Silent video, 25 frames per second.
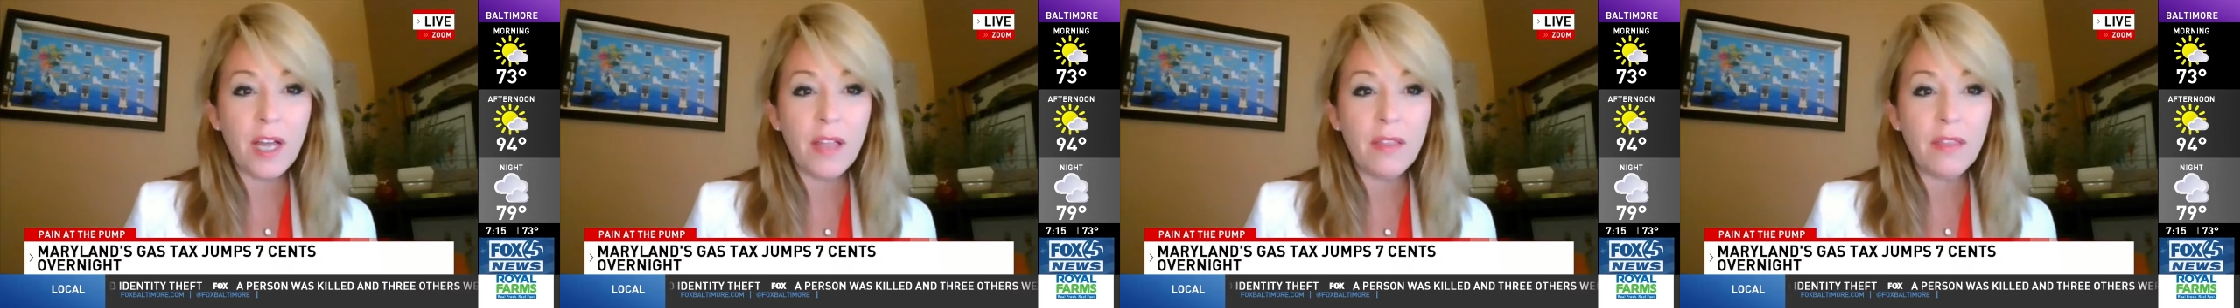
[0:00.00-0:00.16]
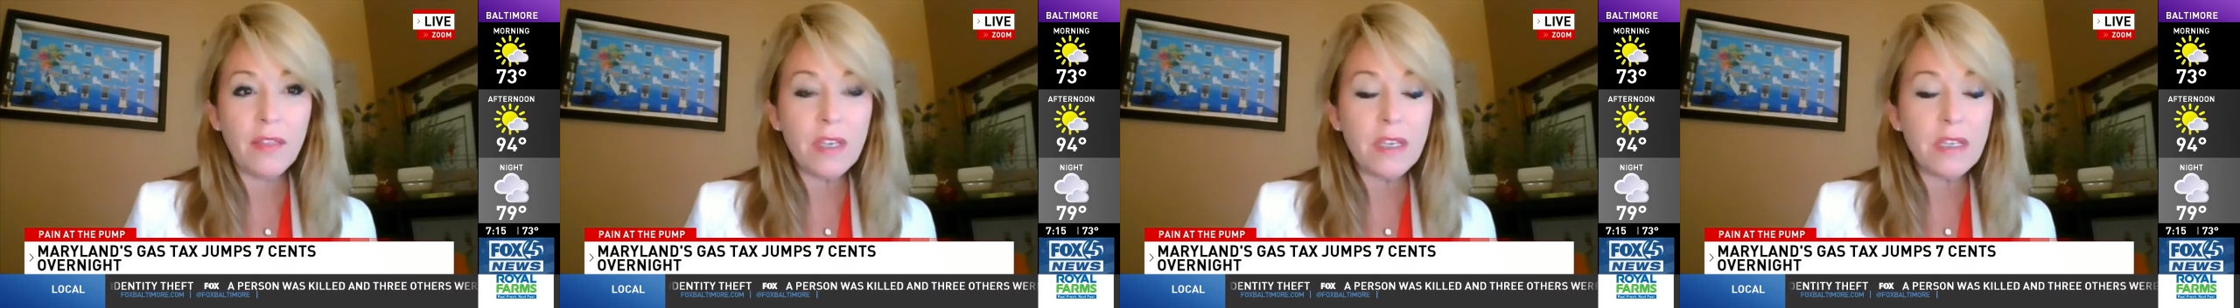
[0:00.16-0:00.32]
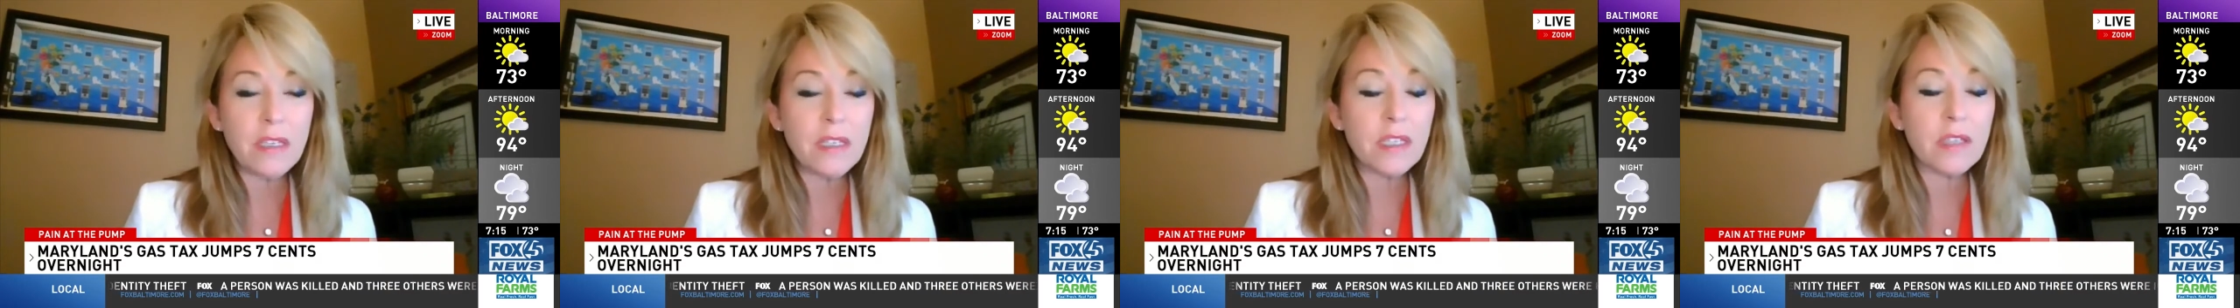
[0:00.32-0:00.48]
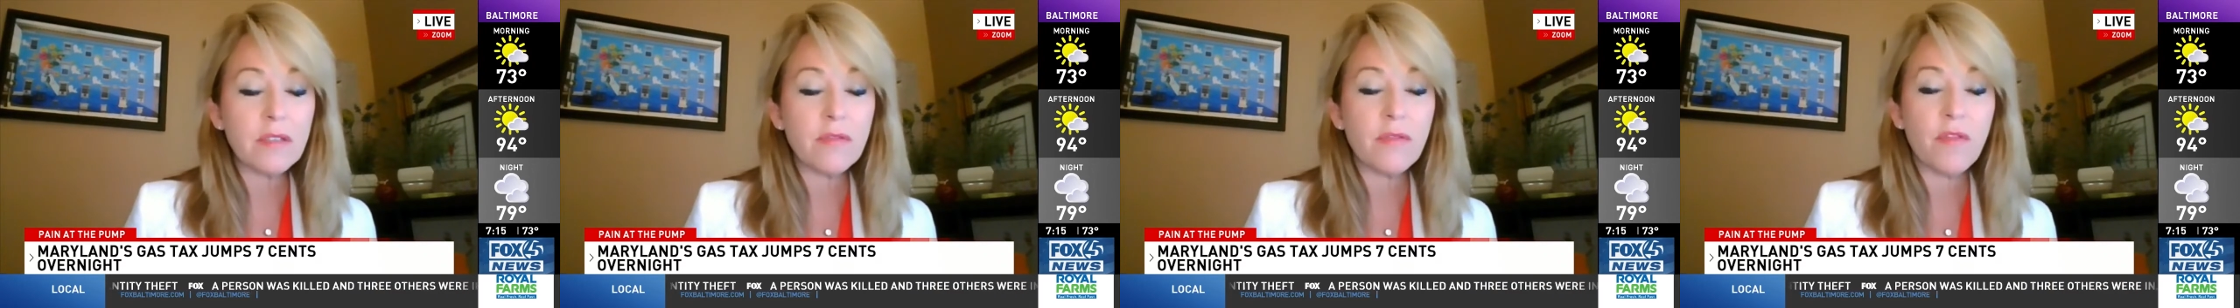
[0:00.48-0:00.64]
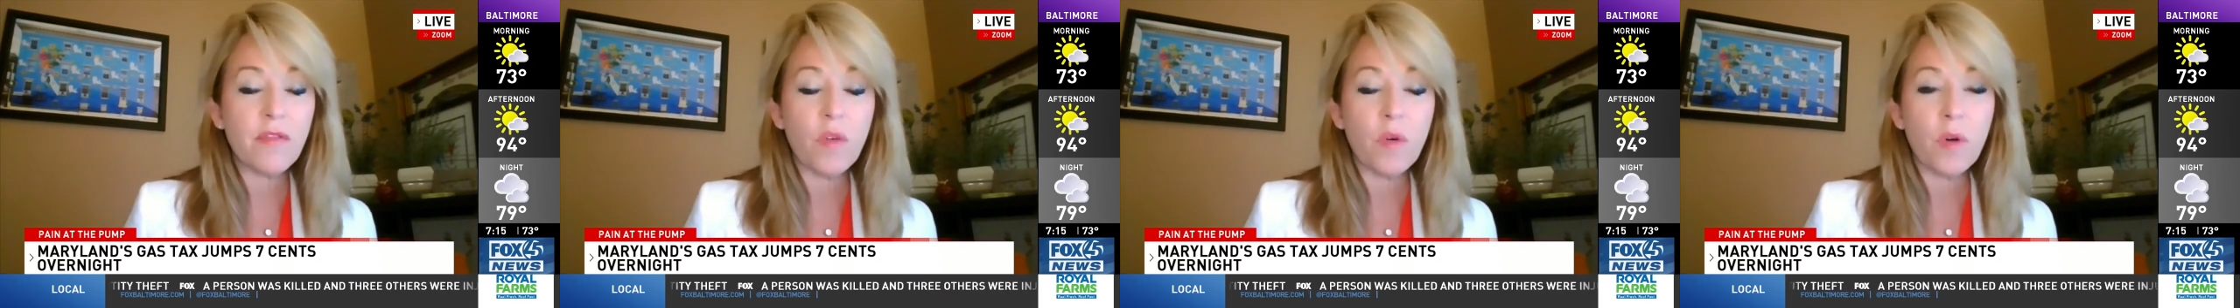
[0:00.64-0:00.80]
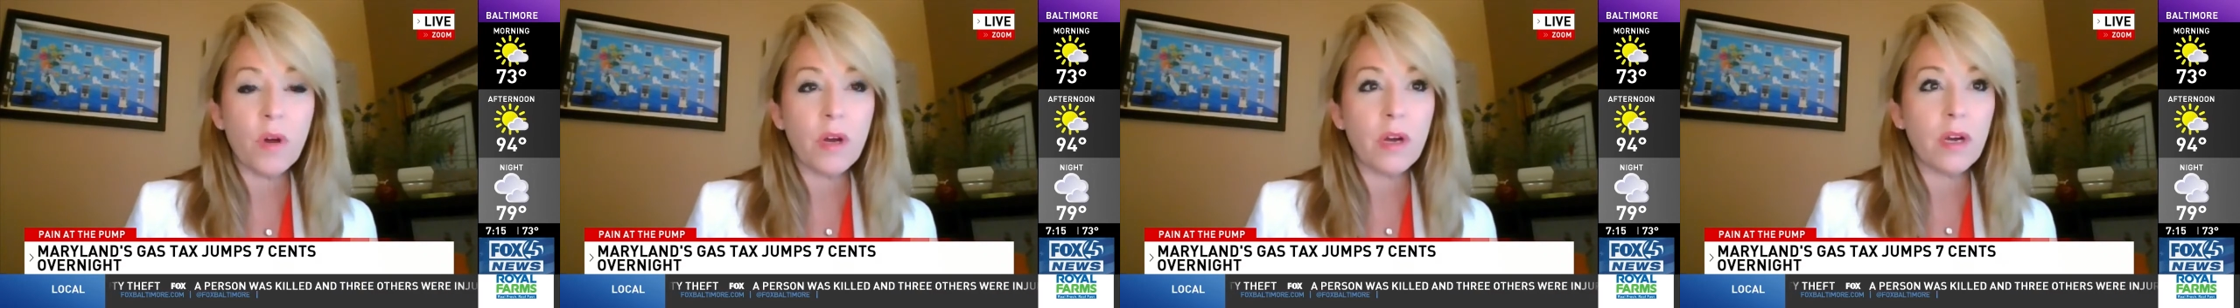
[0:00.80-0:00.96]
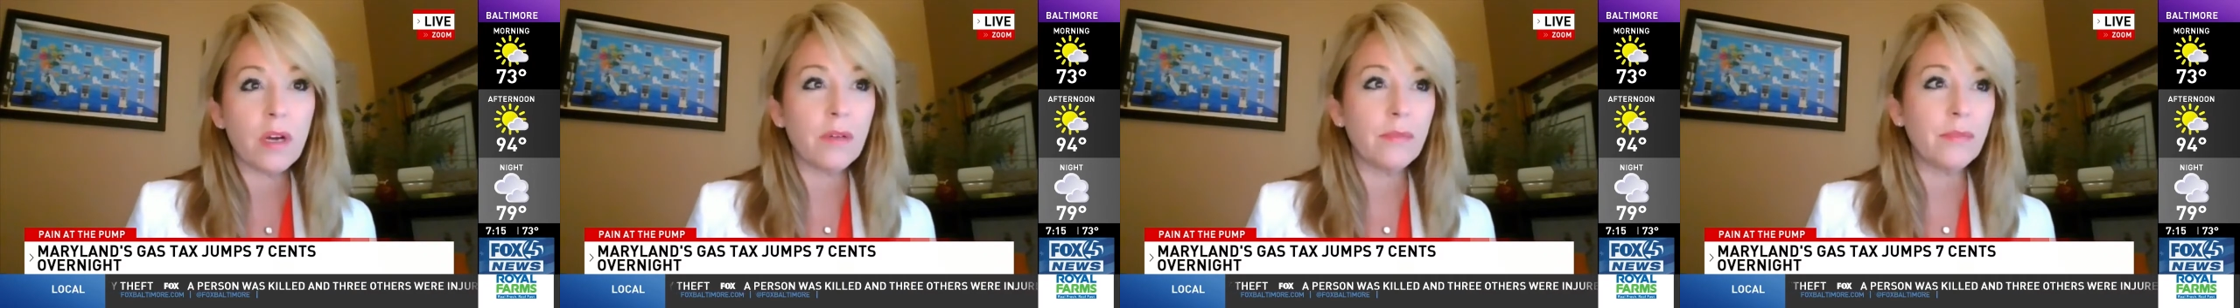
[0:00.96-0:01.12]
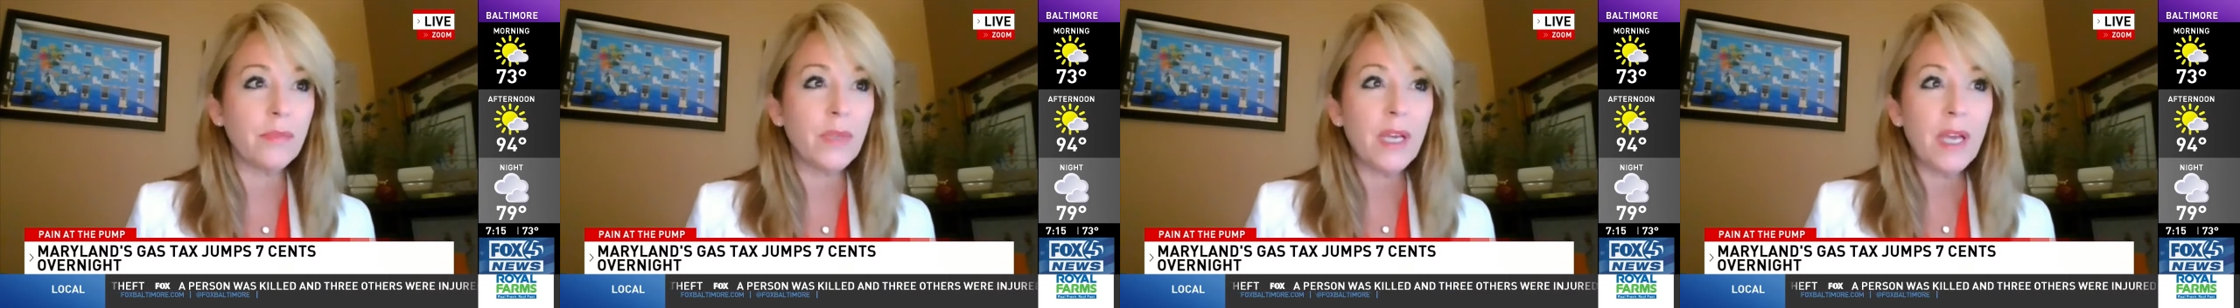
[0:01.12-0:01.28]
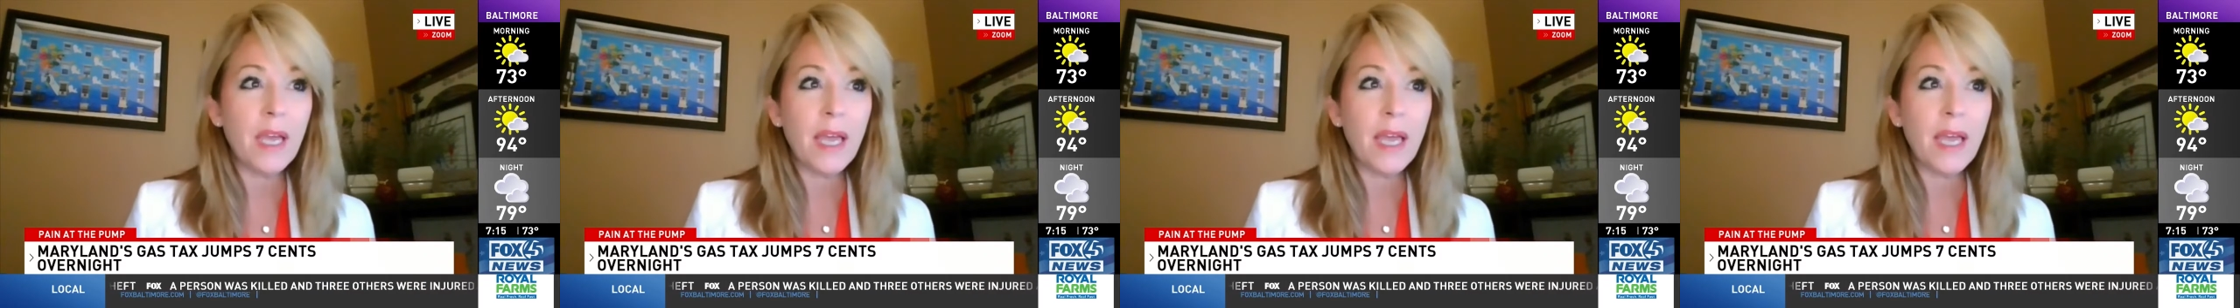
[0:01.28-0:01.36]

on this for